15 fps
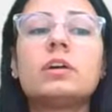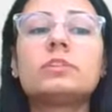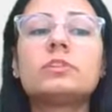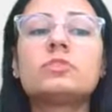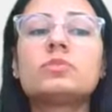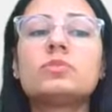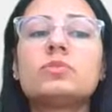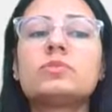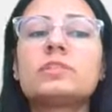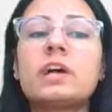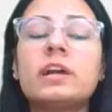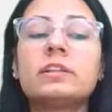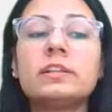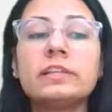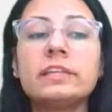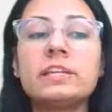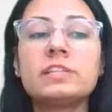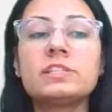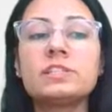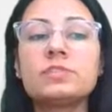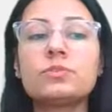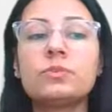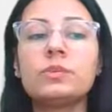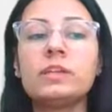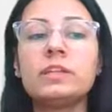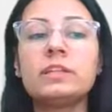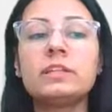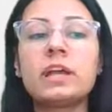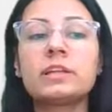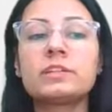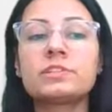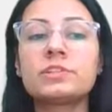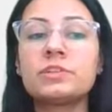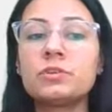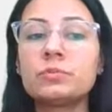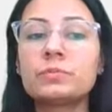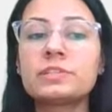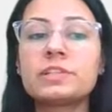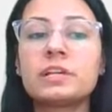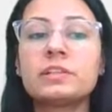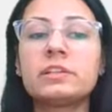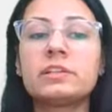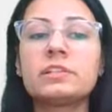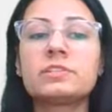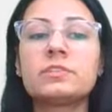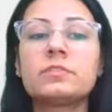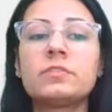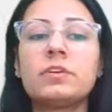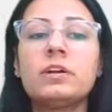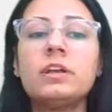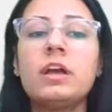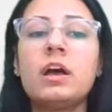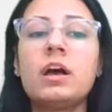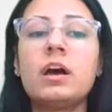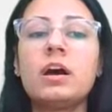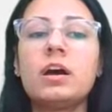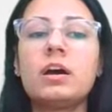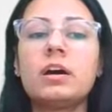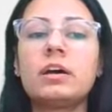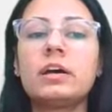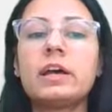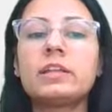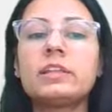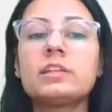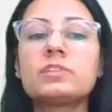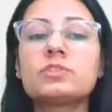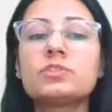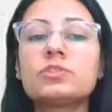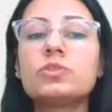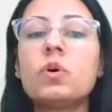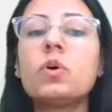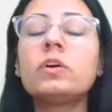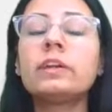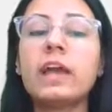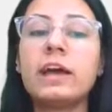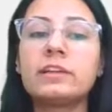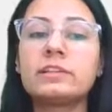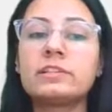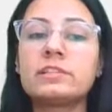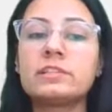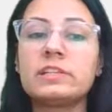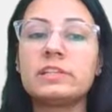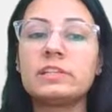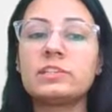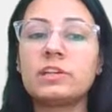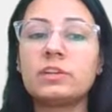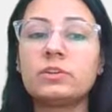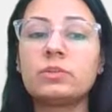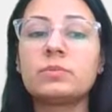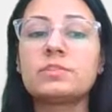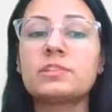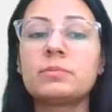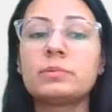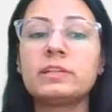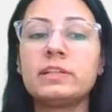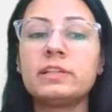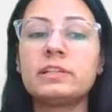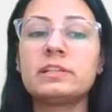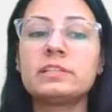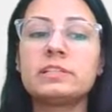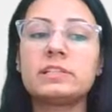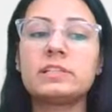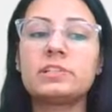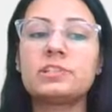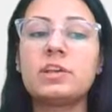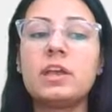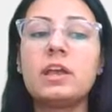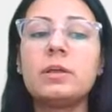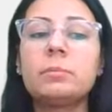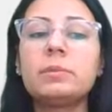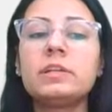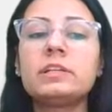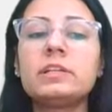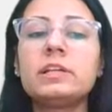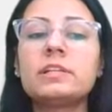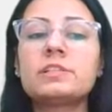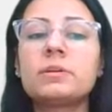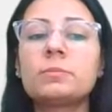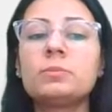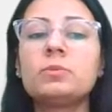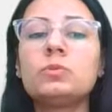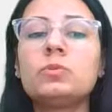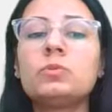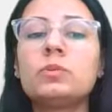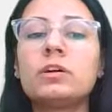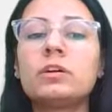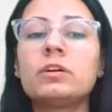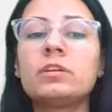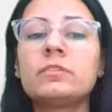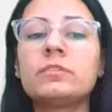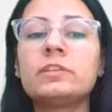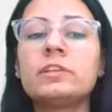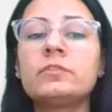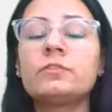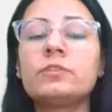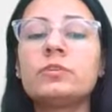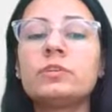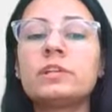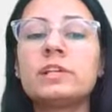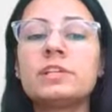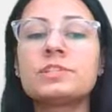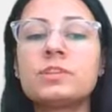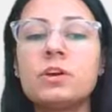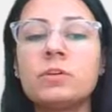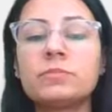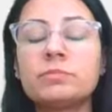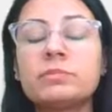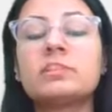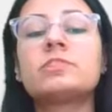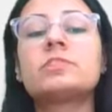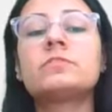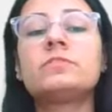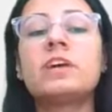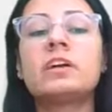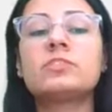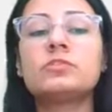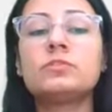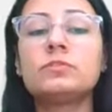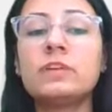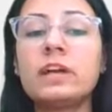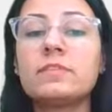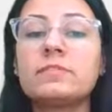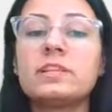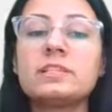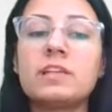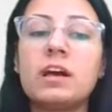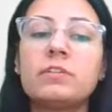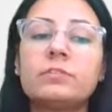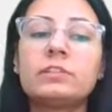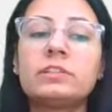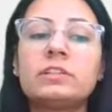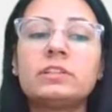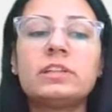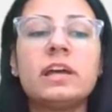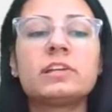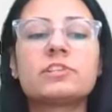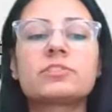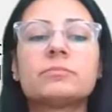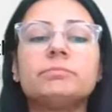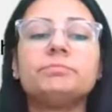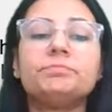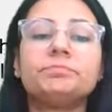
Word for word: the source are the cases only, that is the humans are the reservoir. There is no carrier stage and no subclinical stage. Period is up to within 4 days of appearance of rash to 5 days after the rash.